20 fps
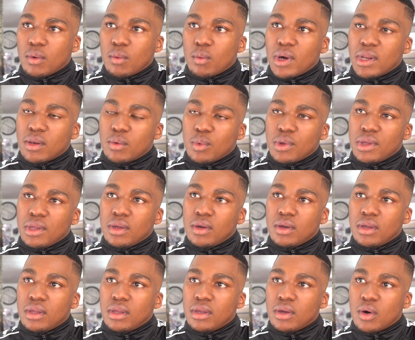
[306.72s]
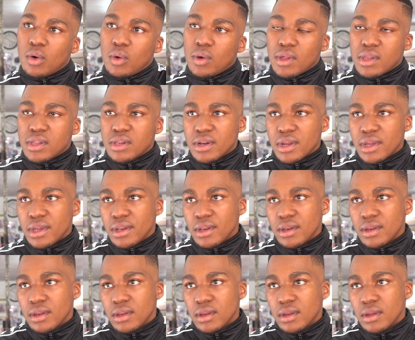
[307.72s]
what we always train
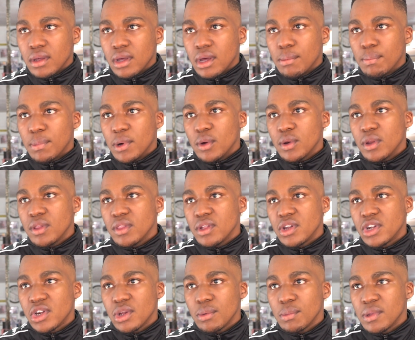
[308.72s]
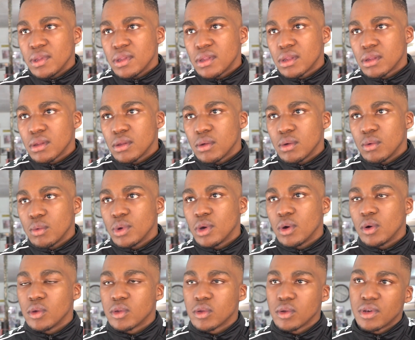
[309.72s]
about in the gym is we
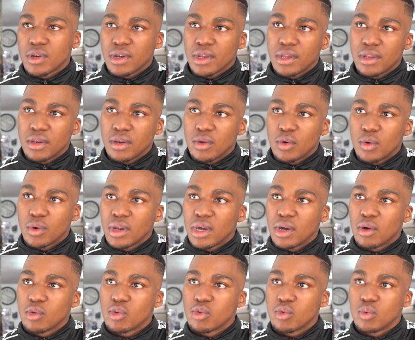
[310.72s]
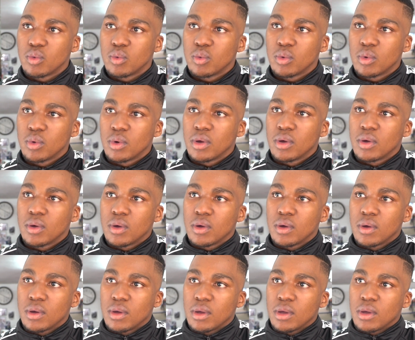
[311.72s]
also train on how to
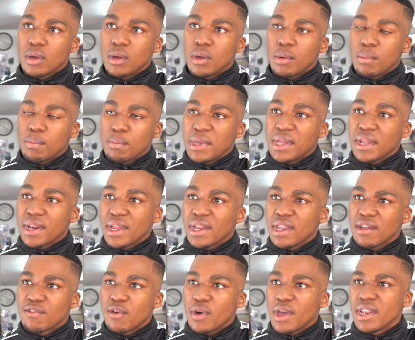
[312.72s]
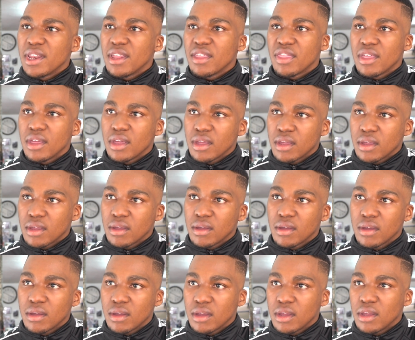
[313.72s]
be ready for anything,
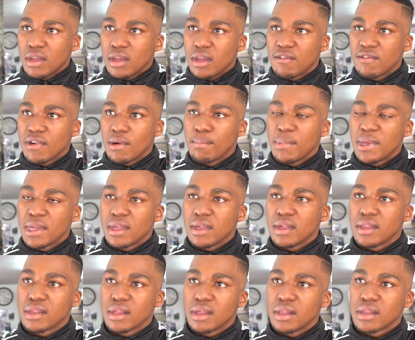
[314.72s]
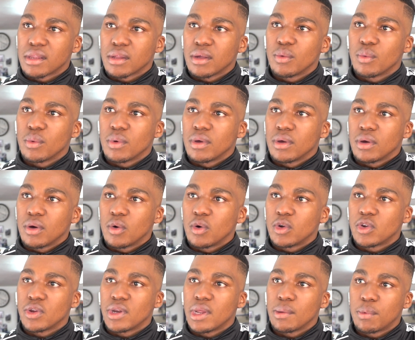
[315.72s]
if I'm making sense. Or
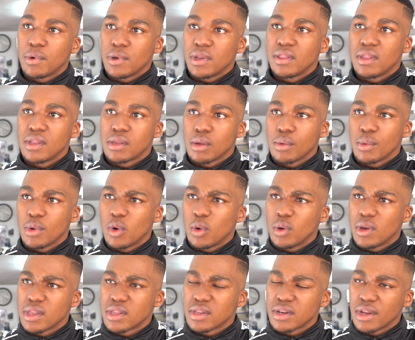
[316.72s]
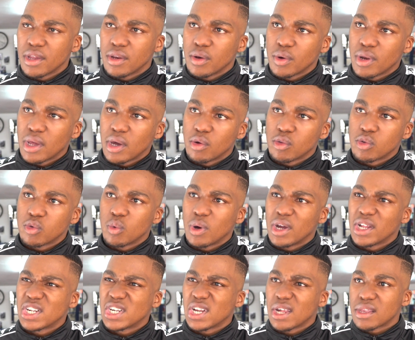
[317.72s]
should I put it this way? We always train on how to
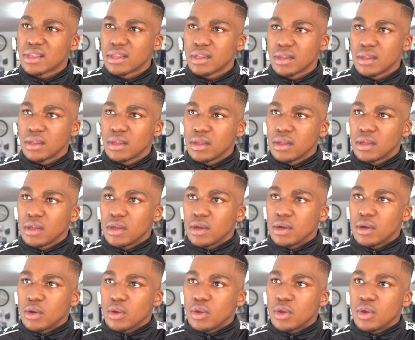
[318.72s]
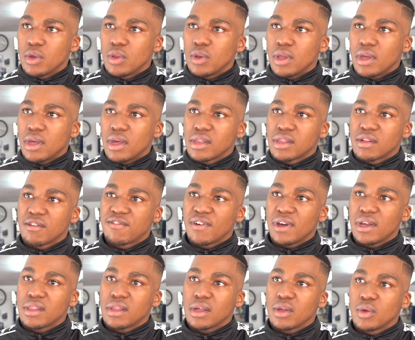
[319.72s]
adjust. Mm-hmm. As a
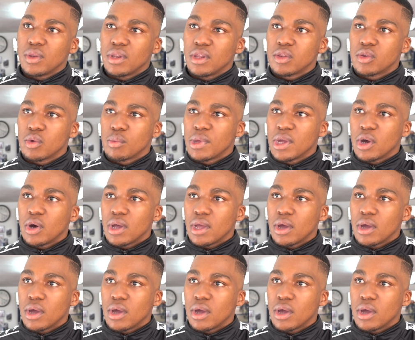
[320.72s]
fighter, you need to be